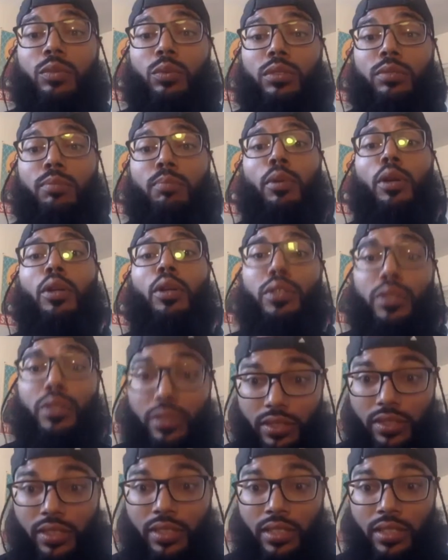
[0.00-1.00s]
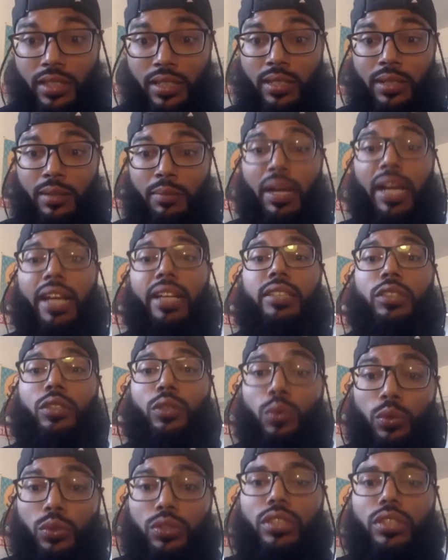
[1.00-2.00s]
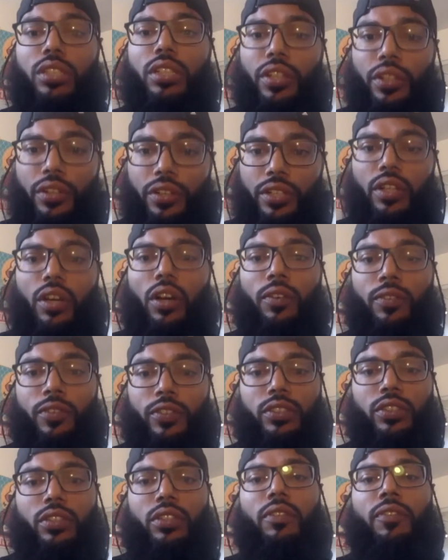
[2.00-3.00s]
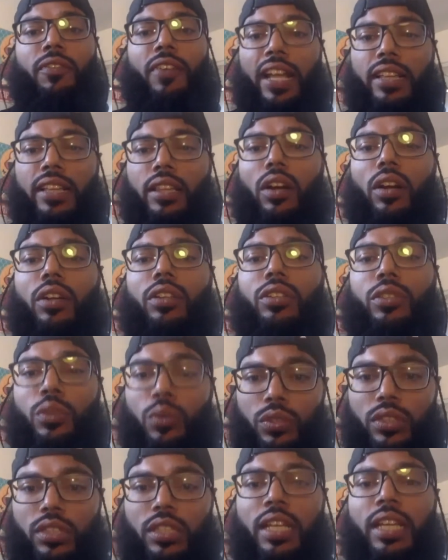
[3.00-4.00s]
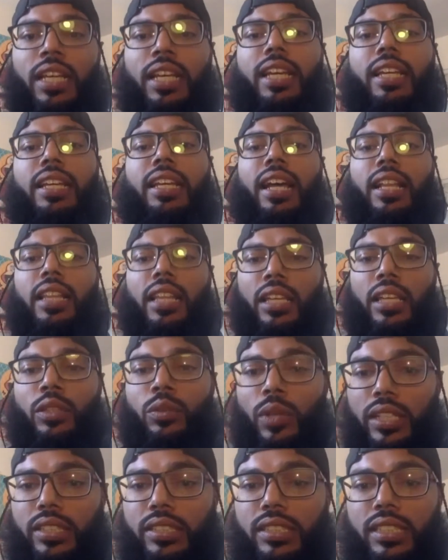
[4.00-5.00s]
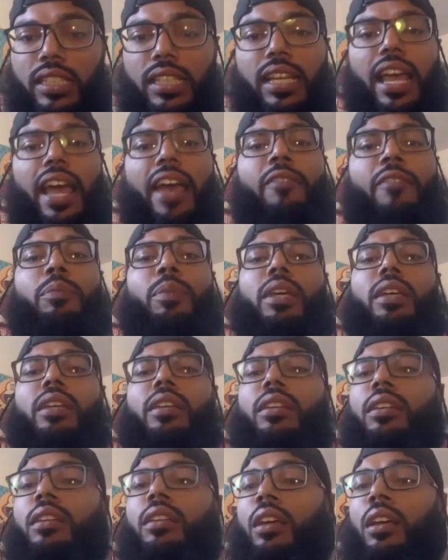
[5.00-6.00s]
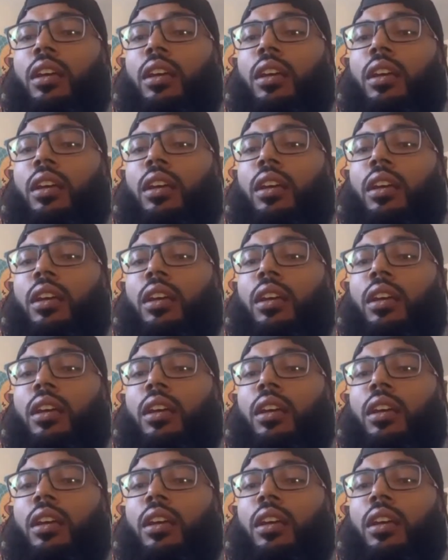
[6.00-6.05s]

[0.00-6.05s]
was murdered by a school security officer, the fact that our youth in LAUSD have been